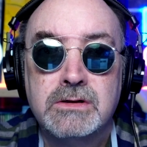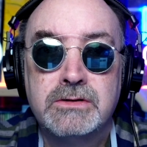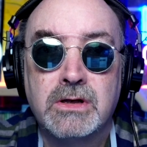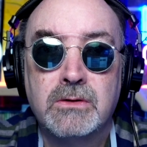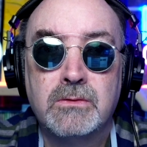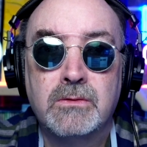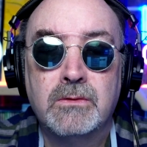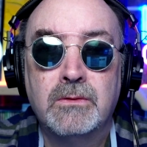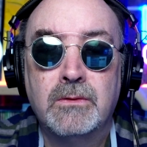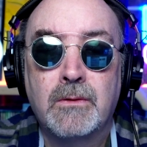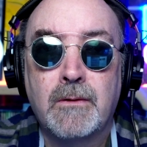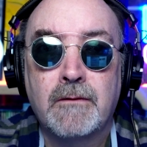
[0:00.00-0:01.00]
So,
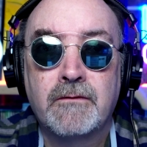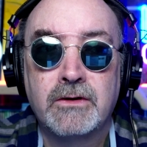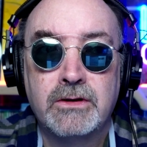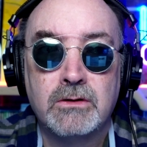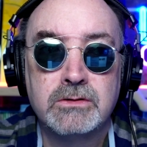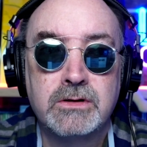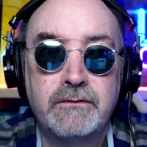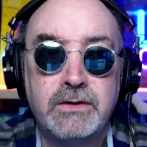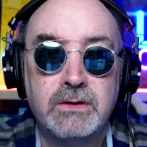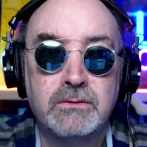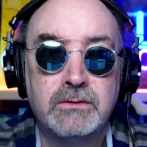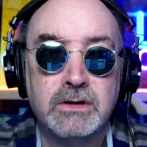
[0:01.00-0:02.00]
for those of
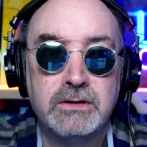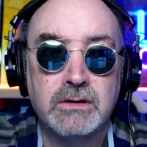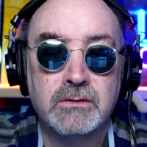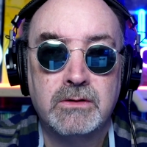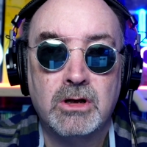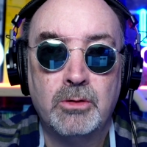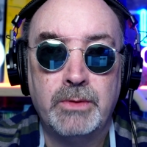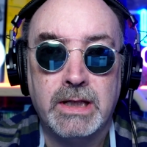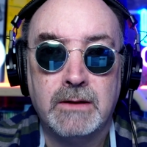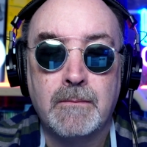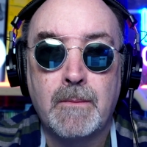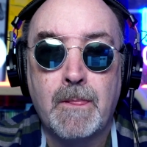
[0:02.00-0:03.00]
you that don't know
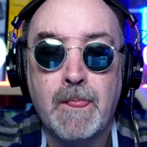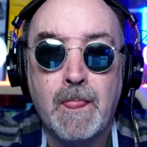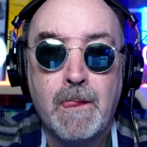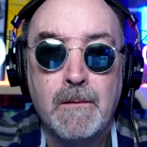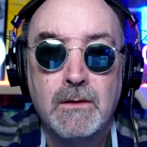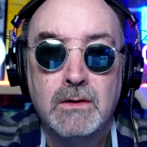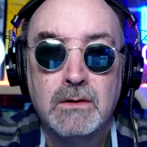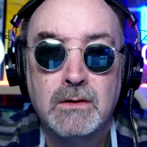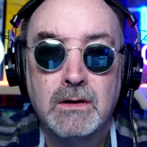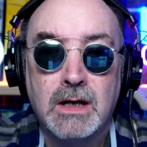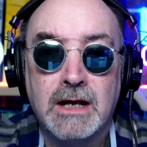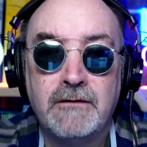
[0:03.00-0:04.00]
me,
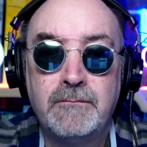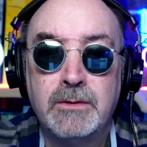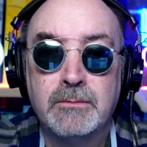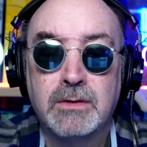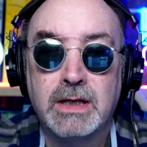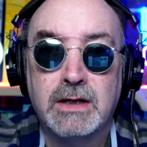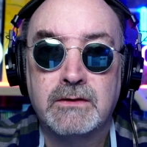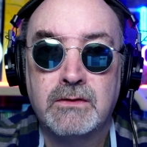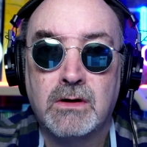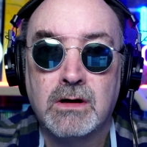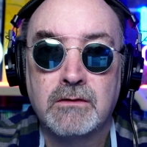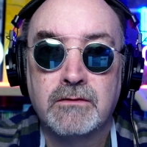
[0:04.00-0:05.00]
I've been playing
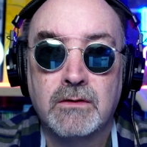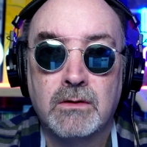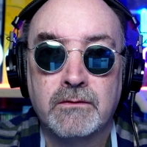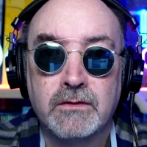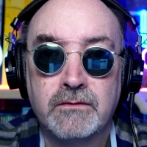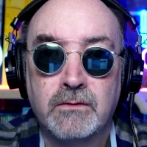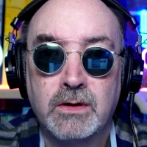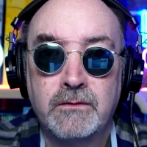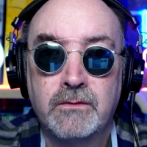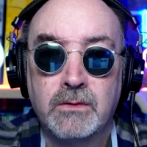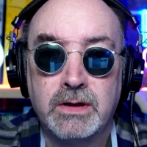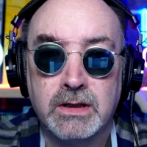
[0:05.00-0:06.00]
guitar for over
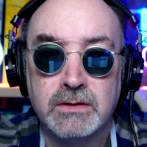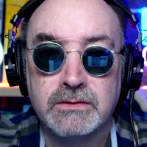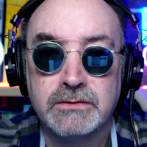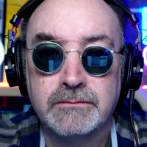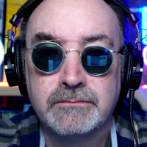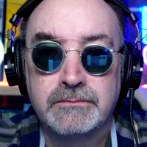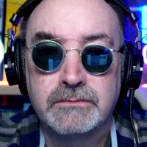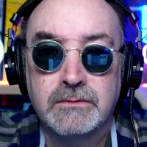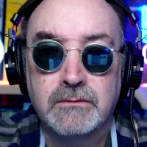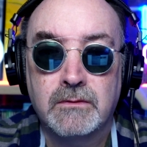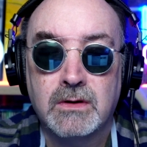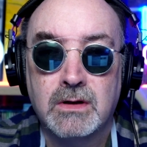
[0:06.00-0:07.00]
44 years.
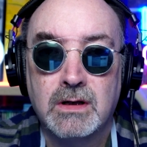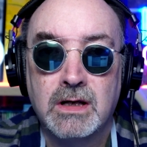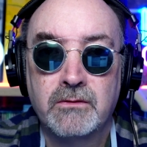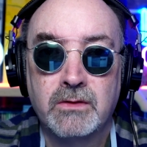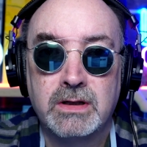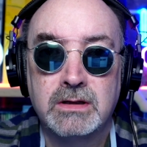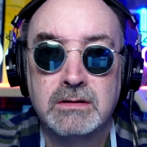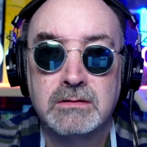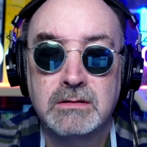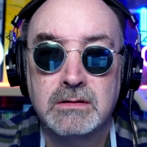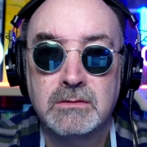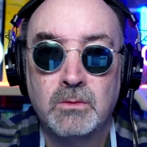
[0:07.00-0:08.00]
I've written
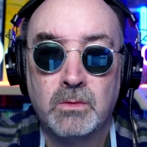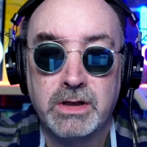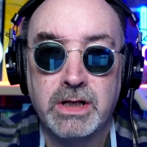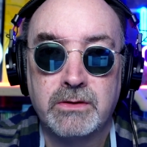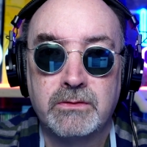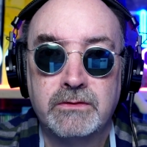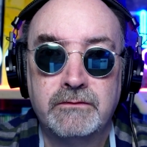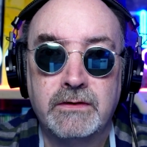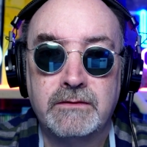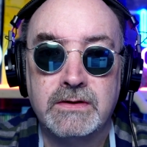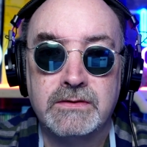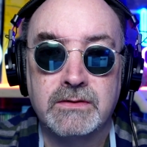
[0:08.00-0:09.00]

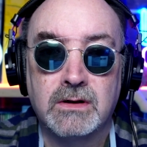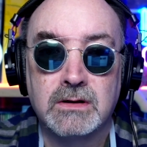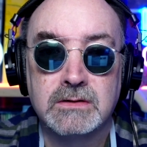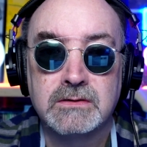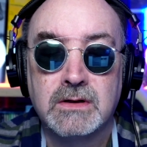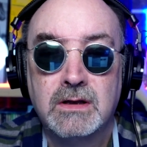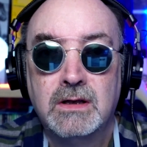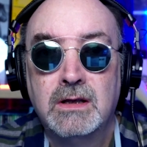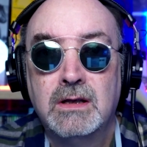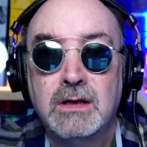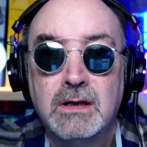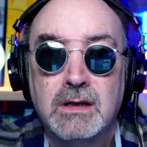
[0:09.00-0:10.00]
150 songs.
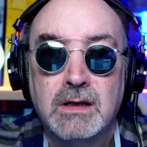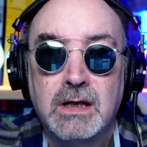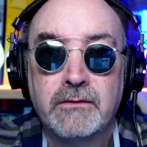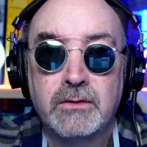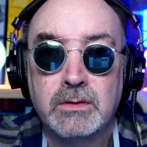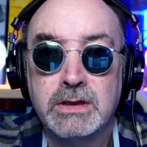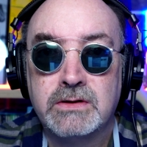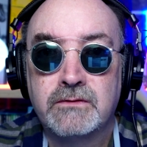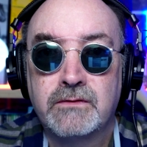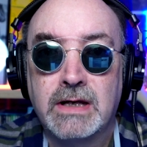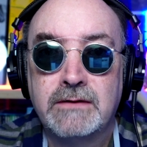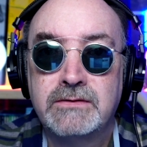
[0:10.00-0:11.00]
I've released
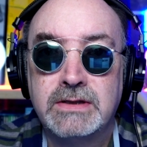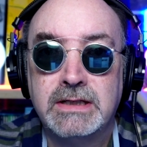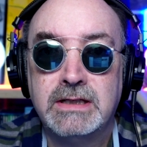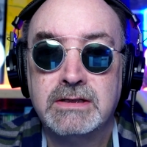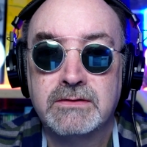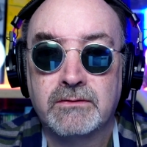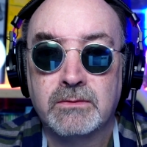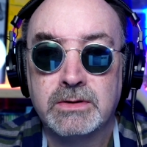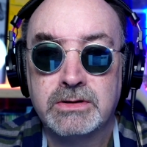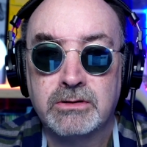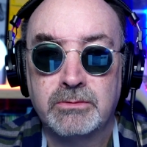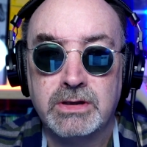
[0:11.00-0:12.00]
five CDs of
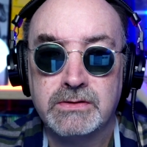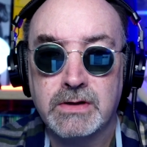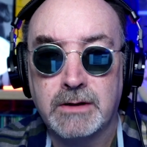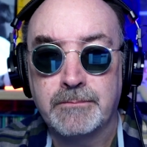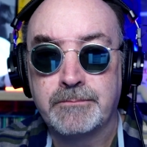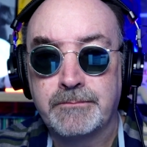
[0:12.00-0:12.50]
original music.